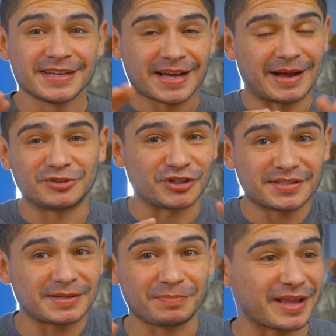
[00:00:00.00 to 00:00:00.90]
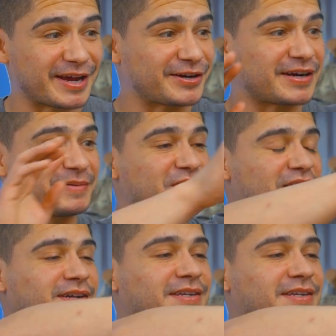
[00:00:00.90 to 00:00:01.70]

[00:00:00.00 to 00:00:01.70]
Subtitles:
I'm just a player. I'm not